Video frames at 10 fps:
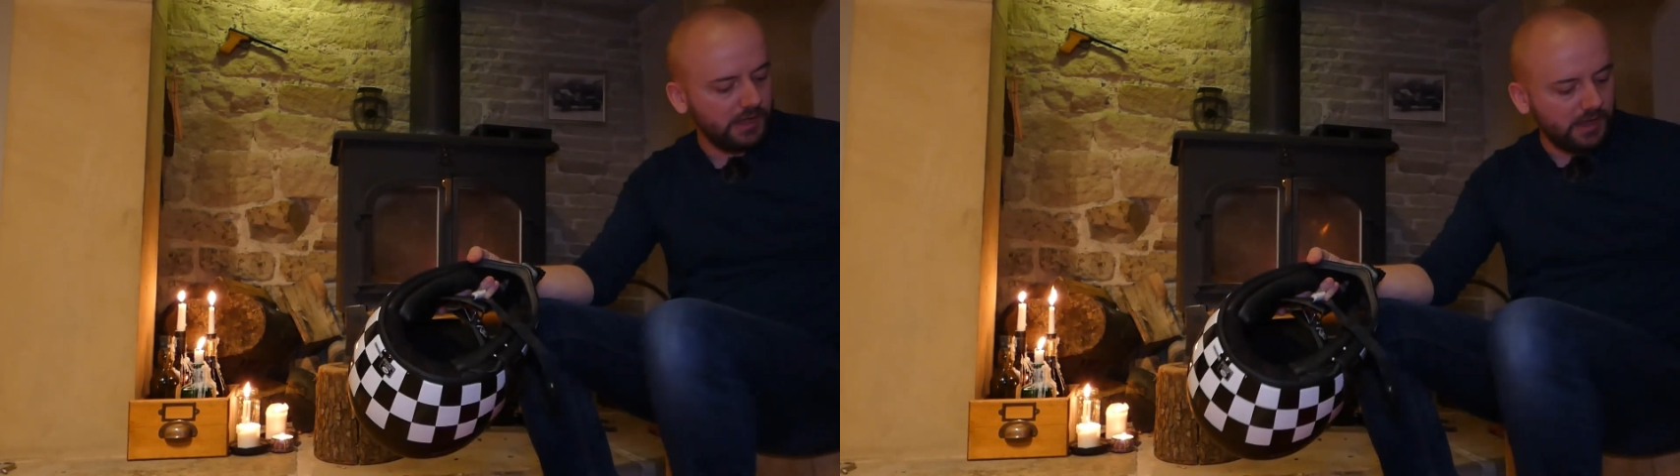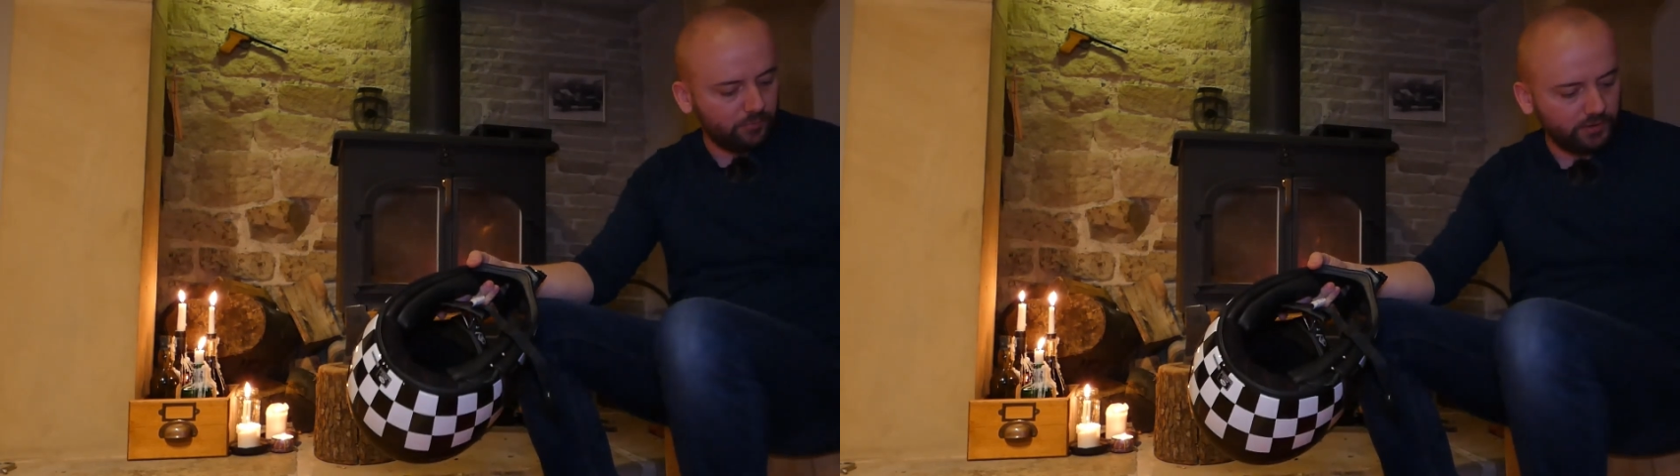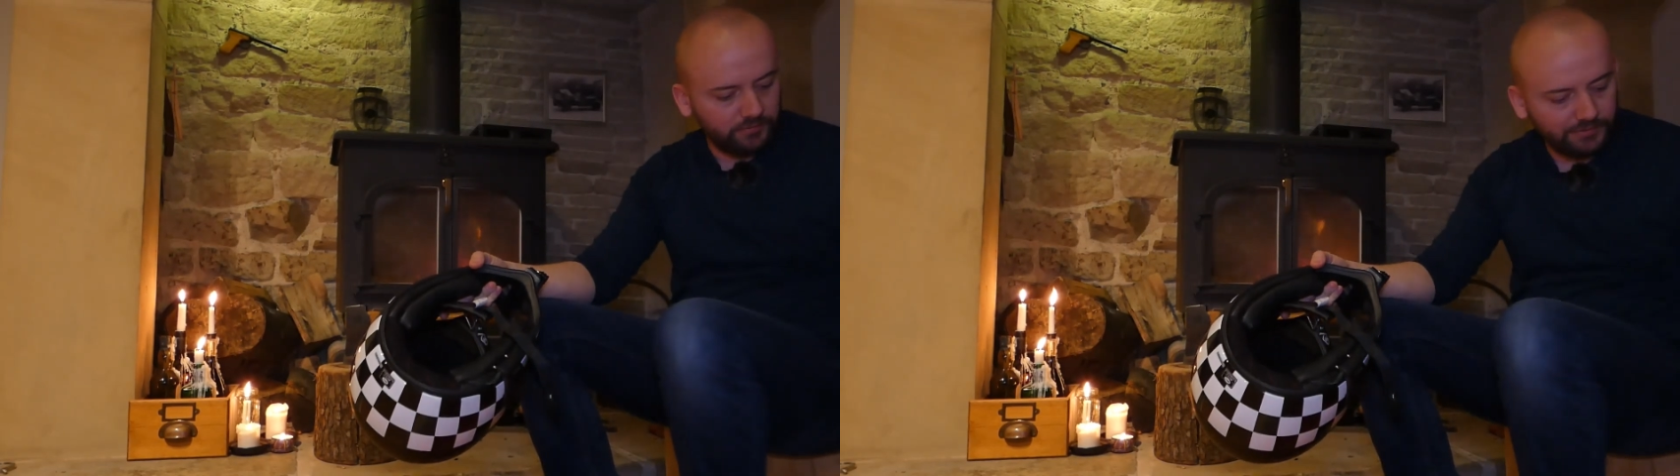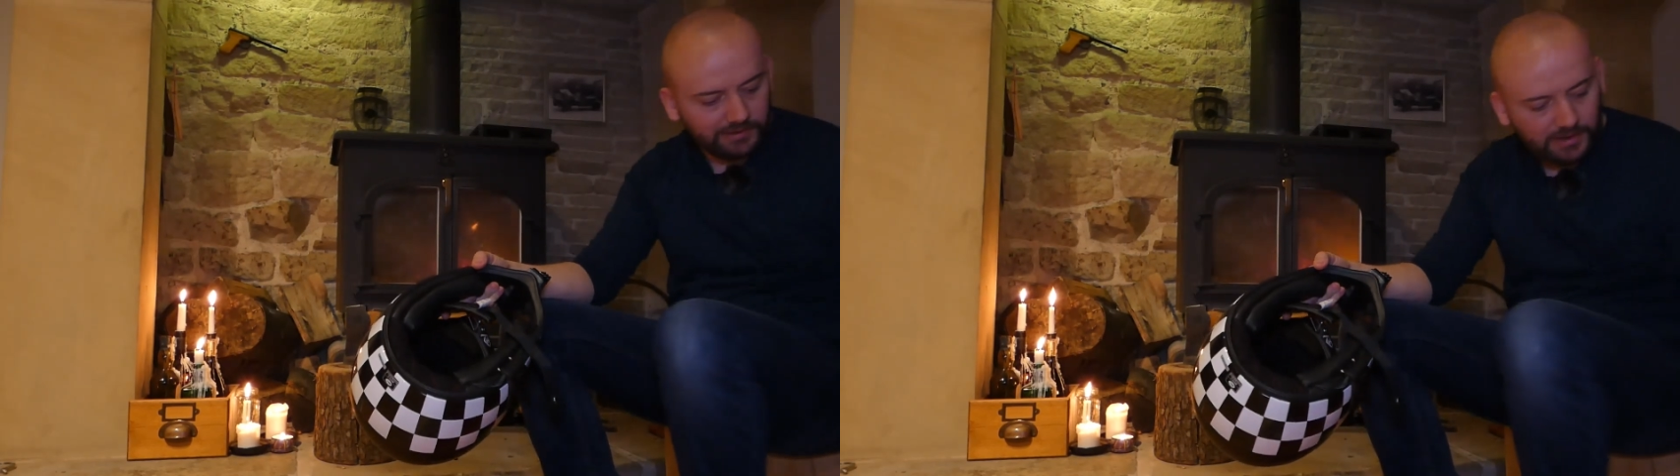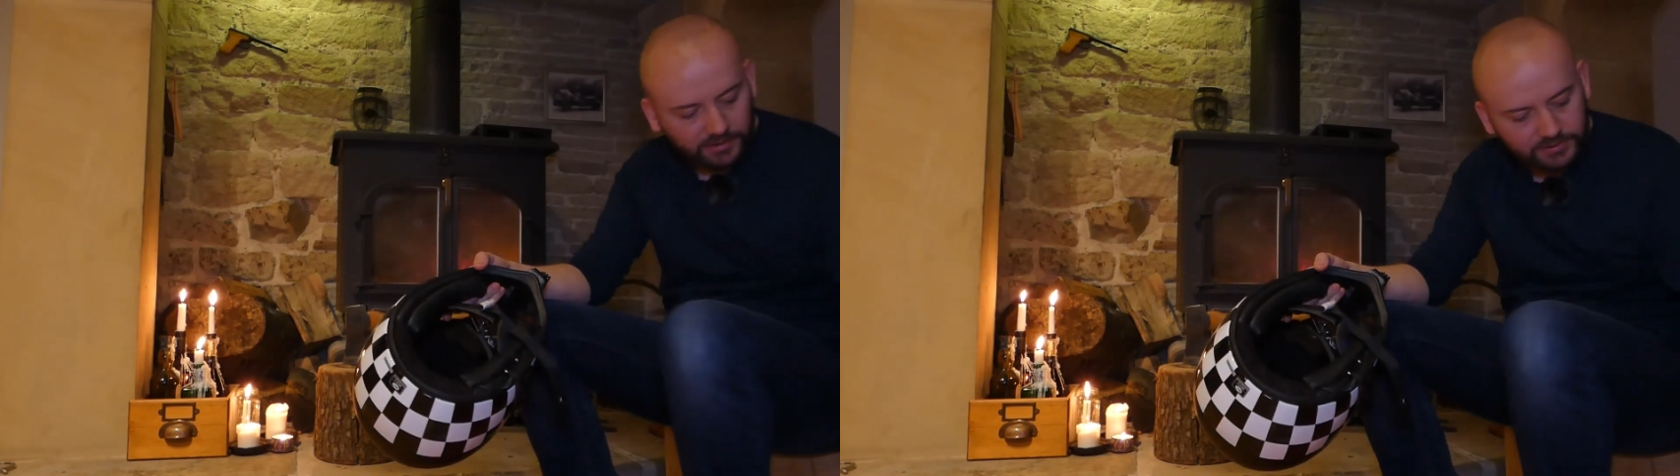I previously
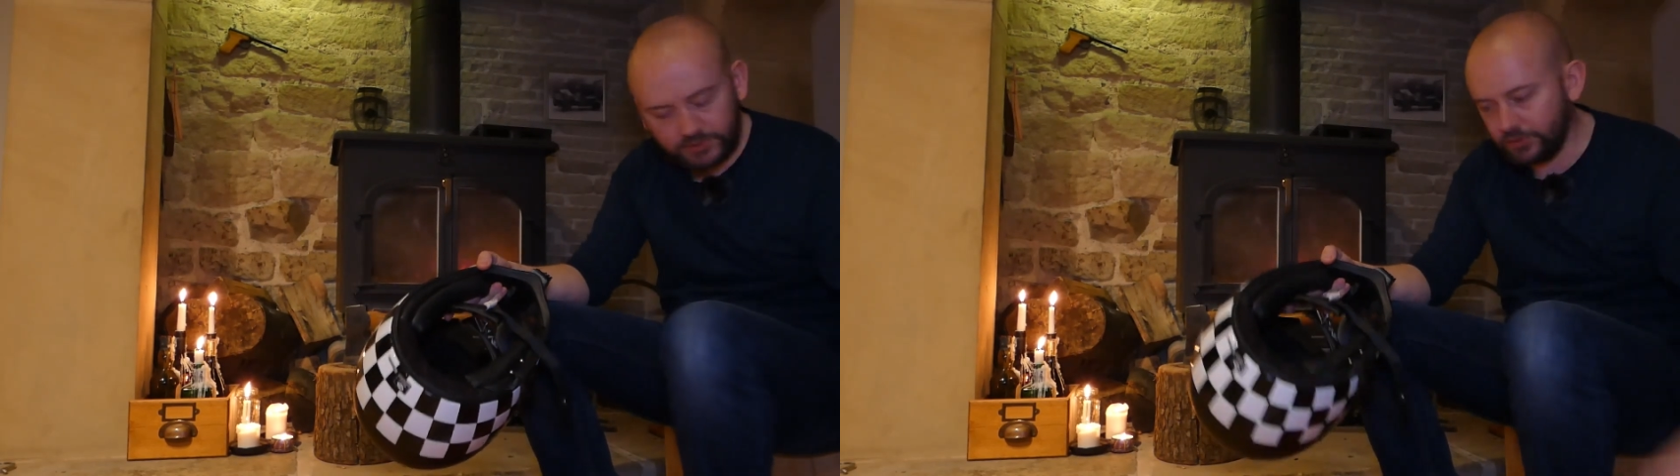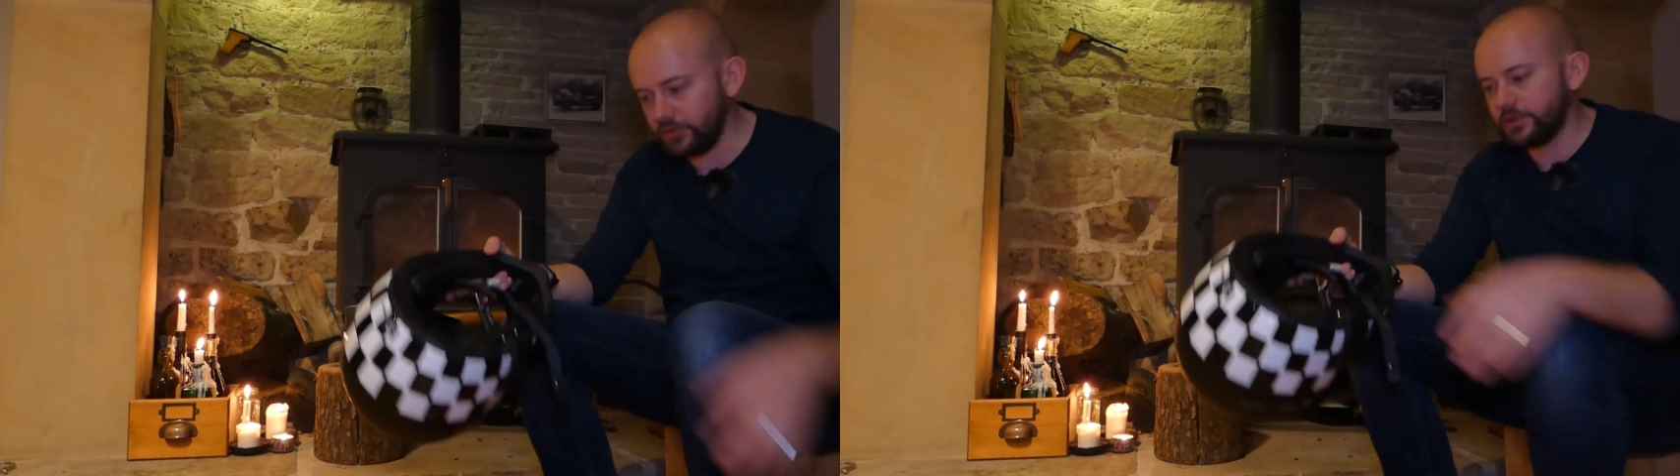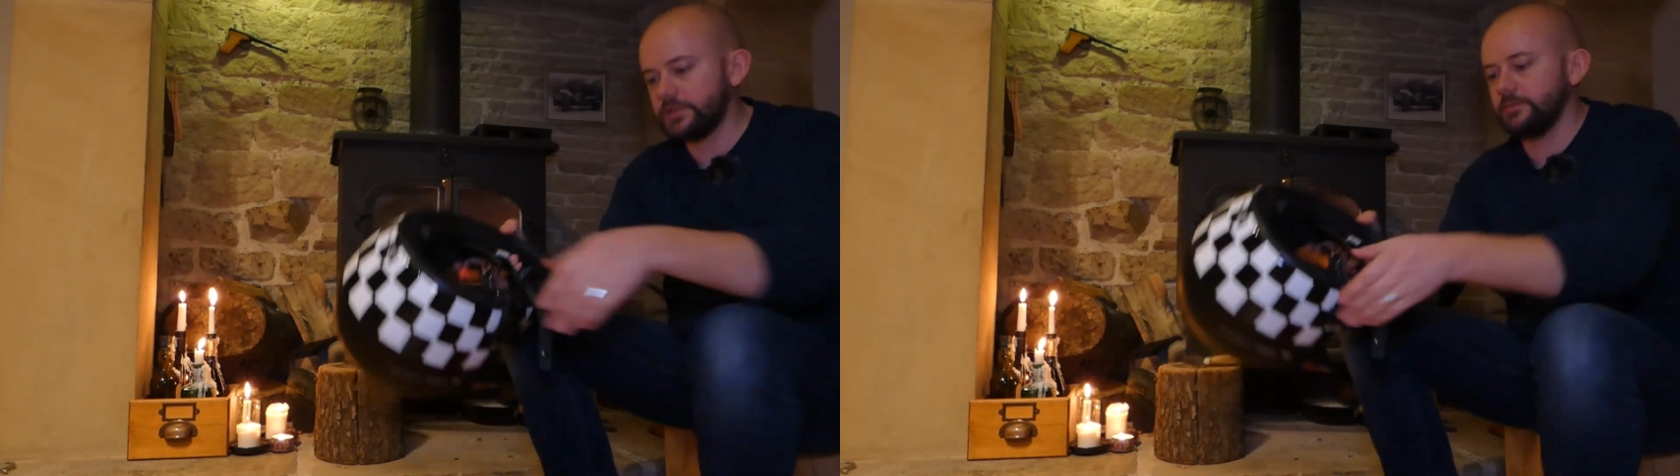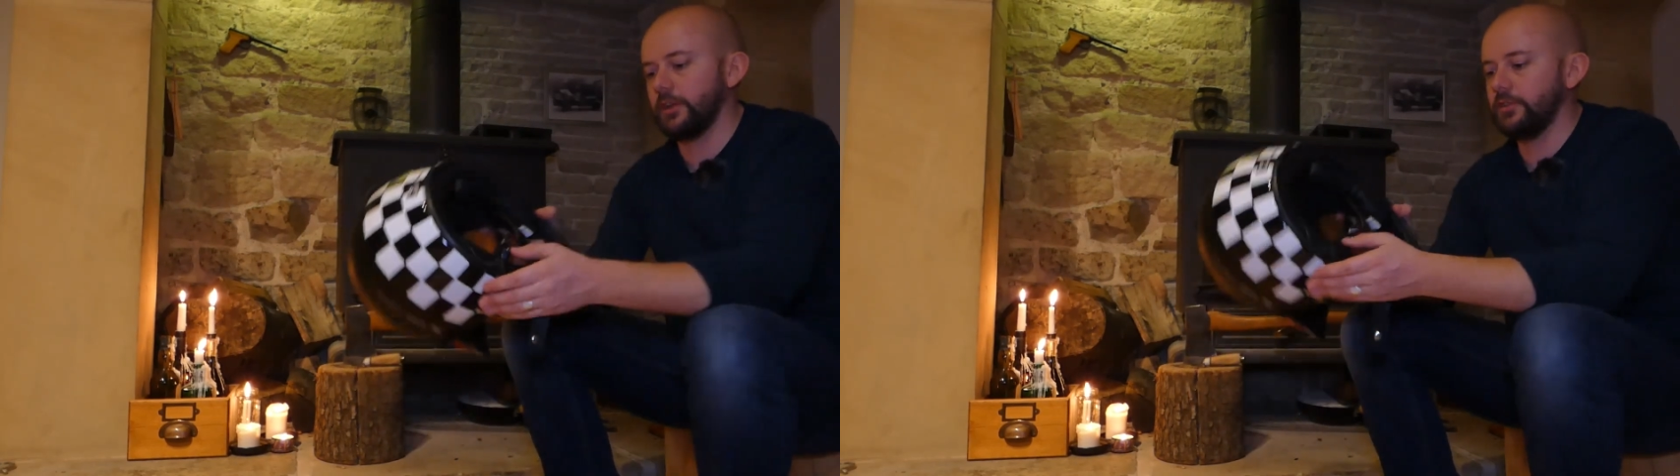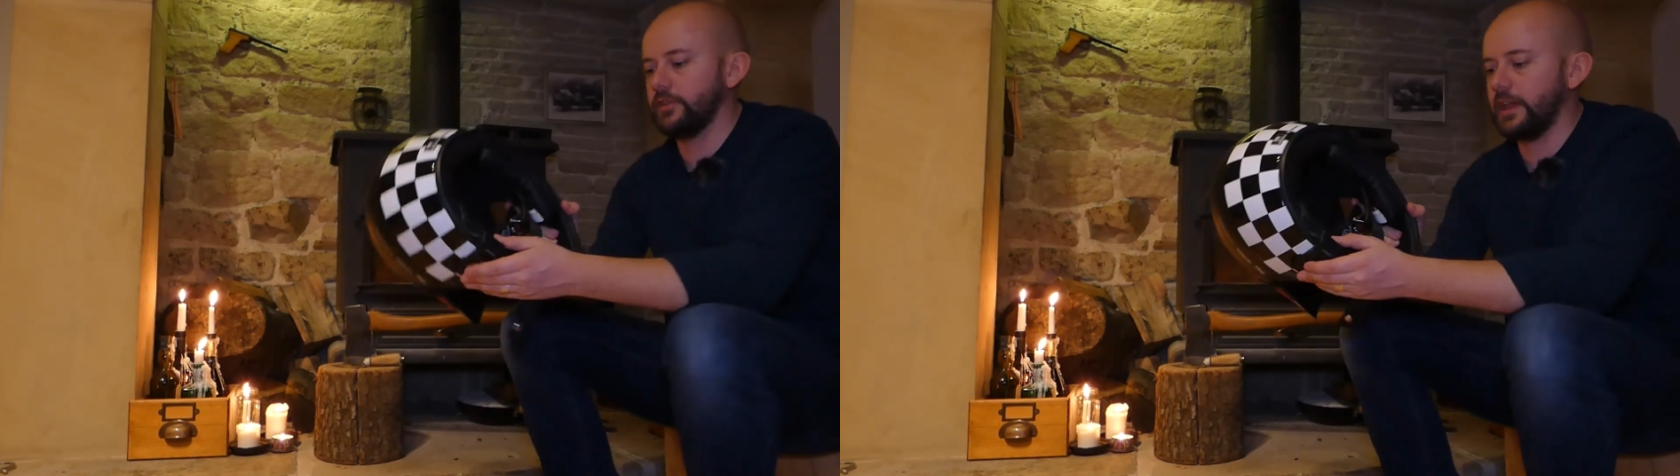had it stuck to
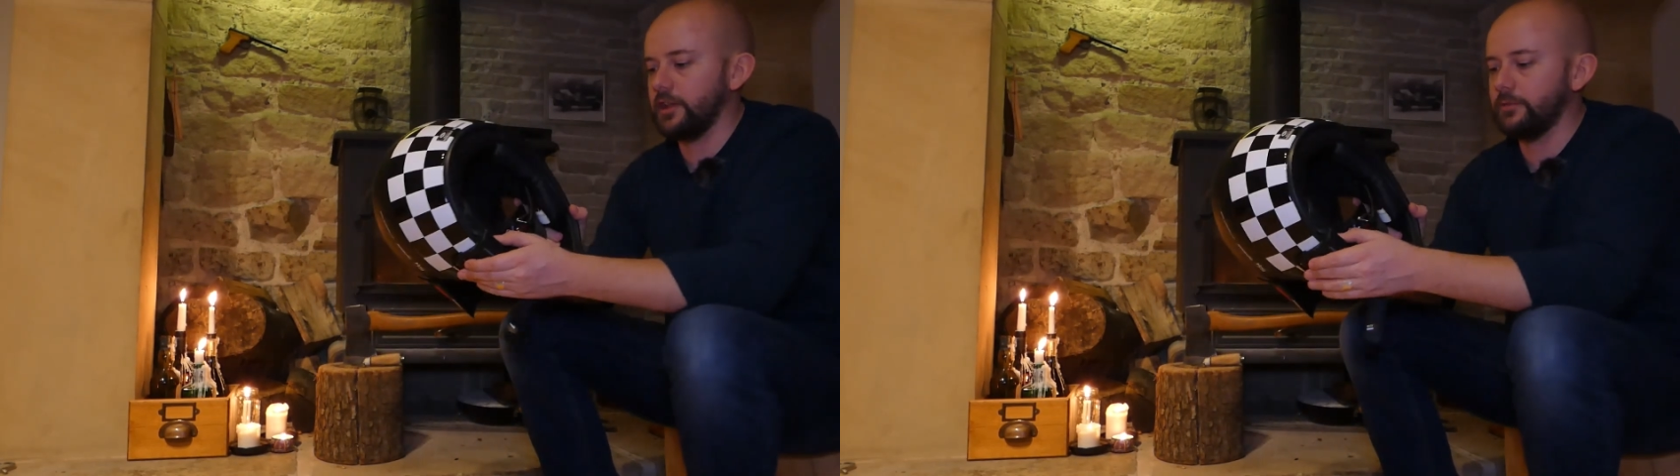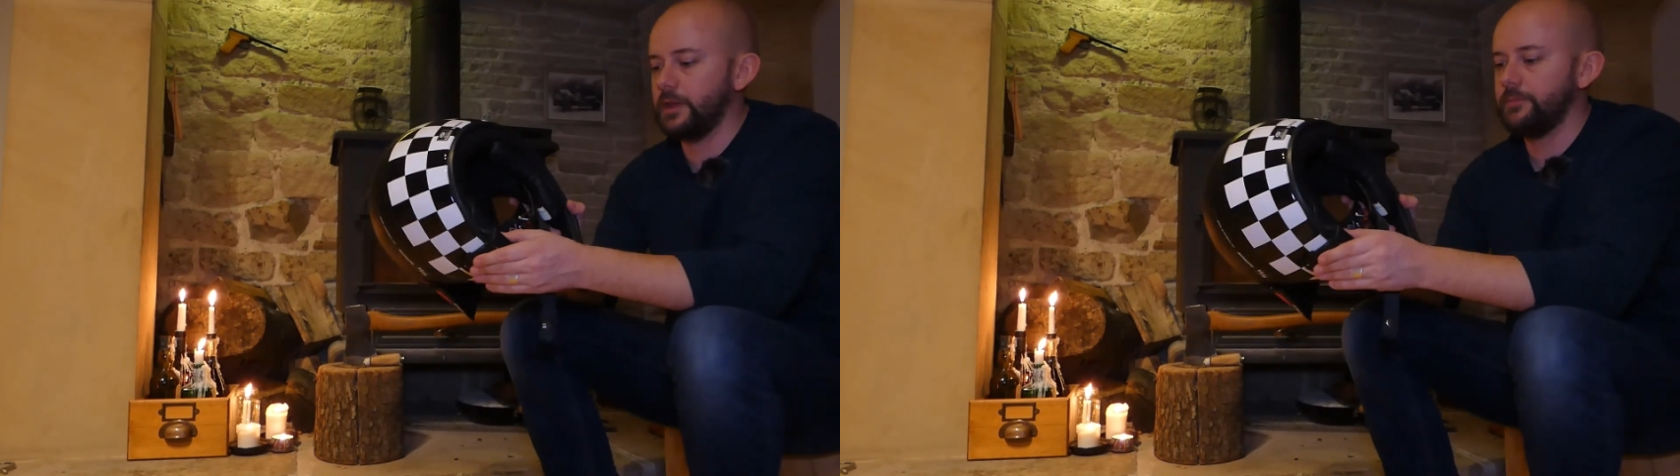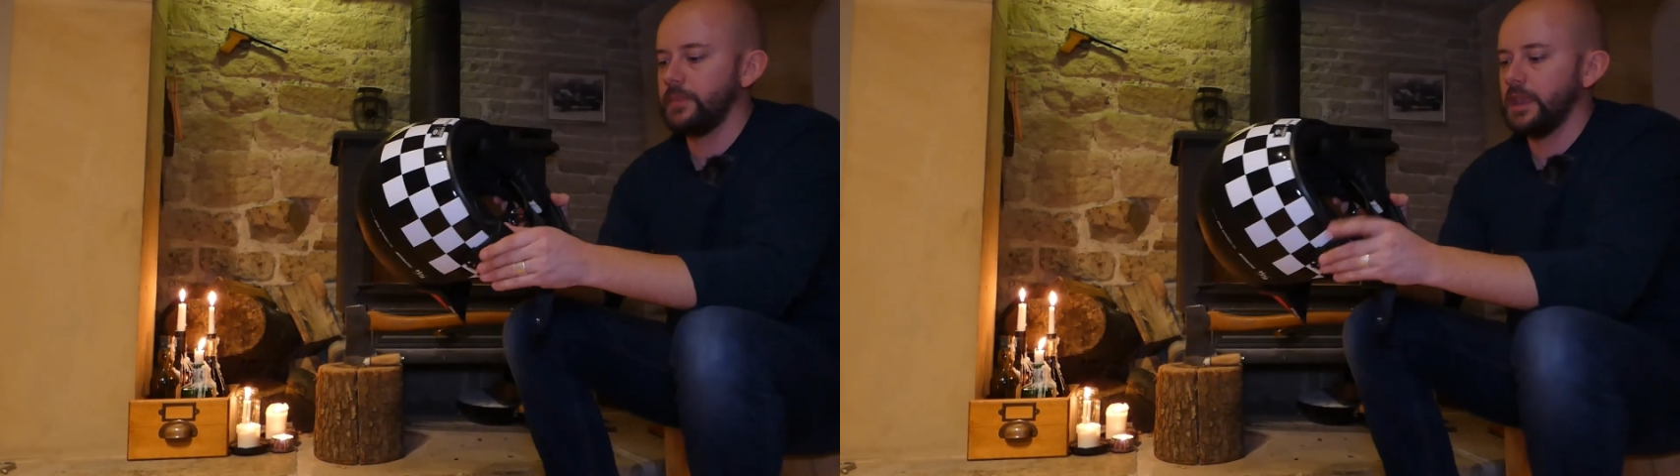my other helmet.